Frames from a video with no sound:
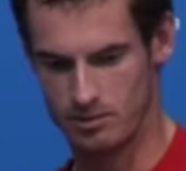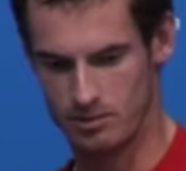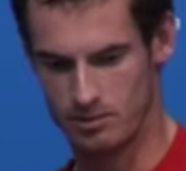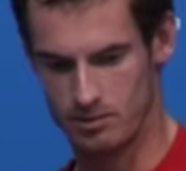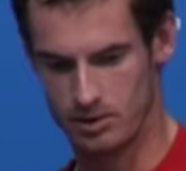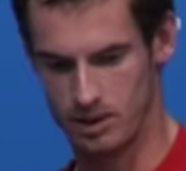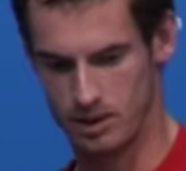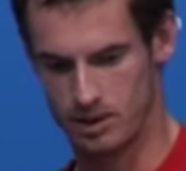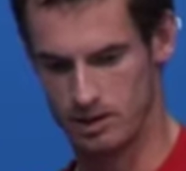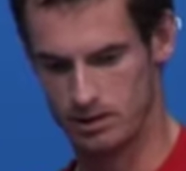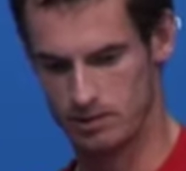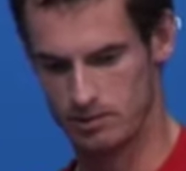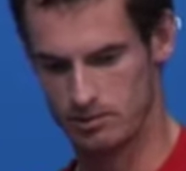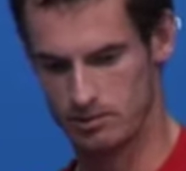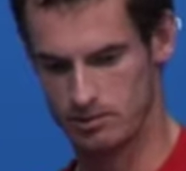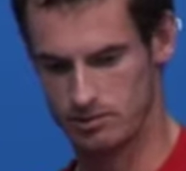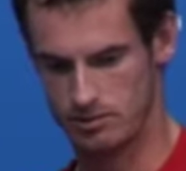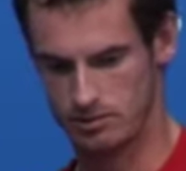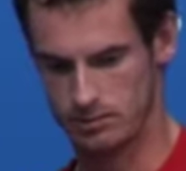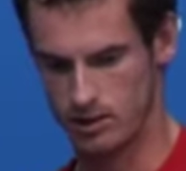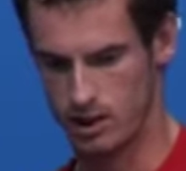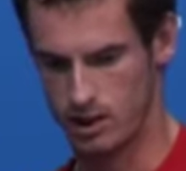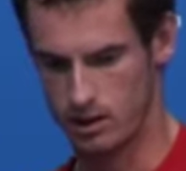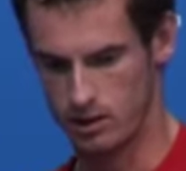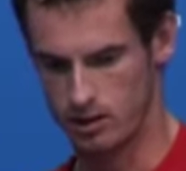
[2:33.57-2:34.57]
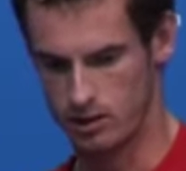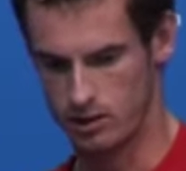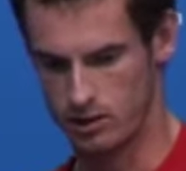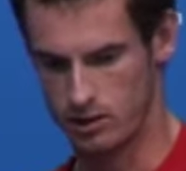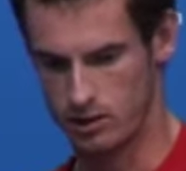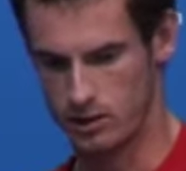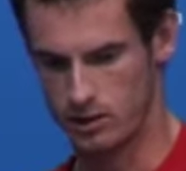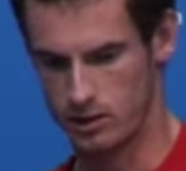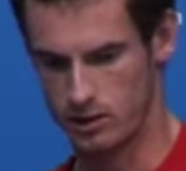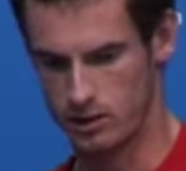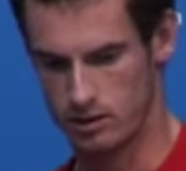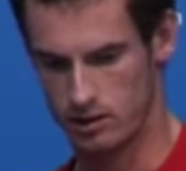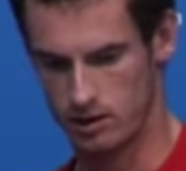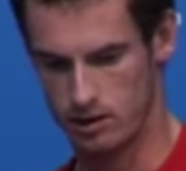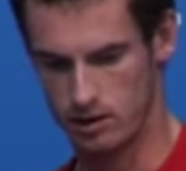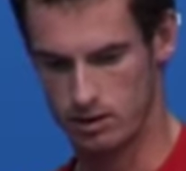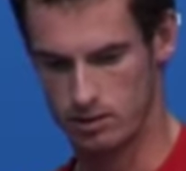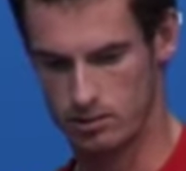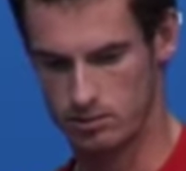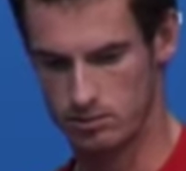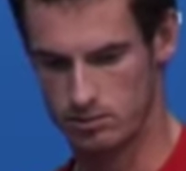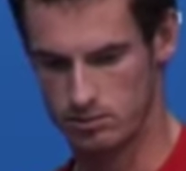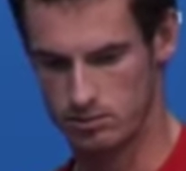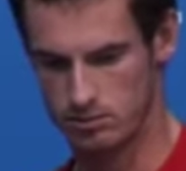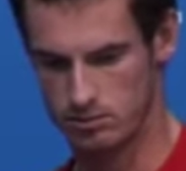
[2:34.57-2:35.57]
But yeah, it was
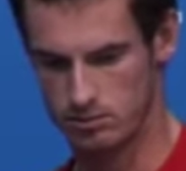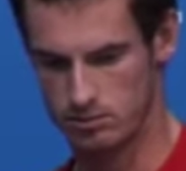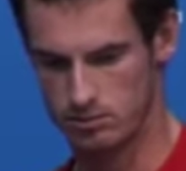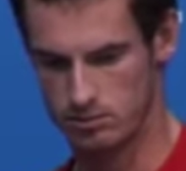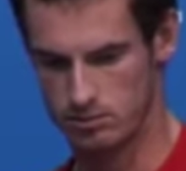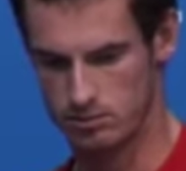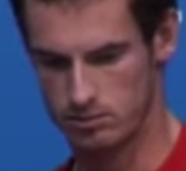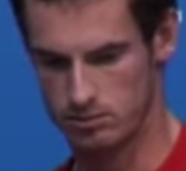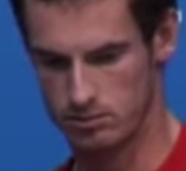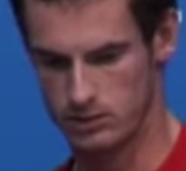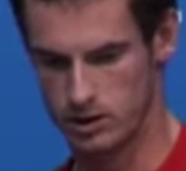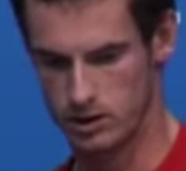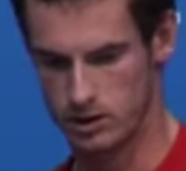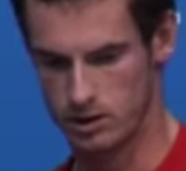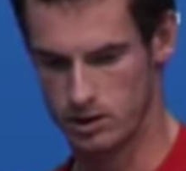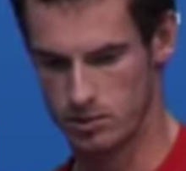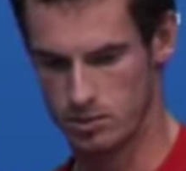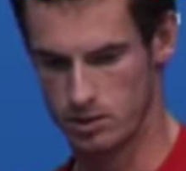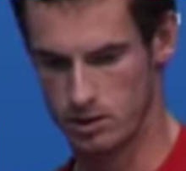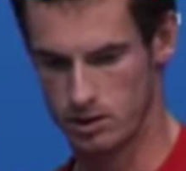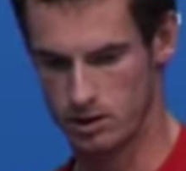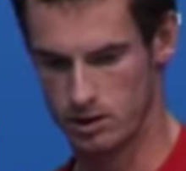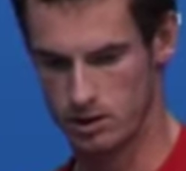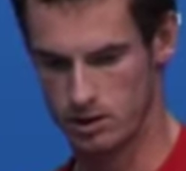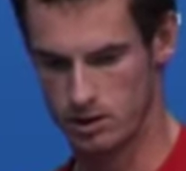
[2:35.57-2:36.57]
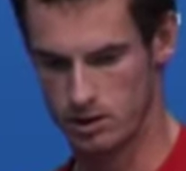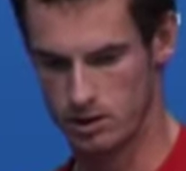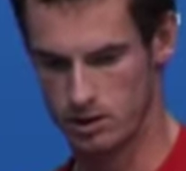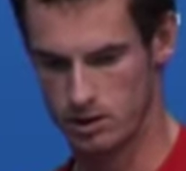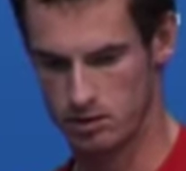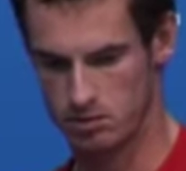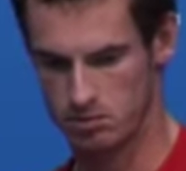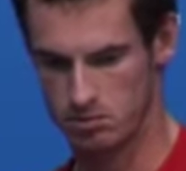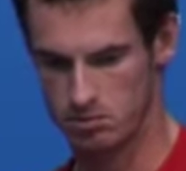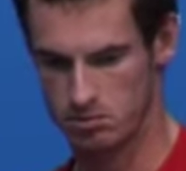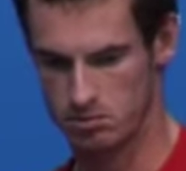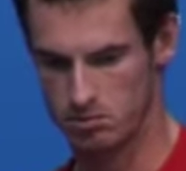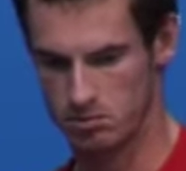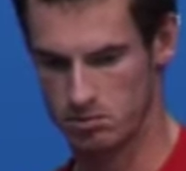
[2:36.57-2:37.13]
obviously disappointing.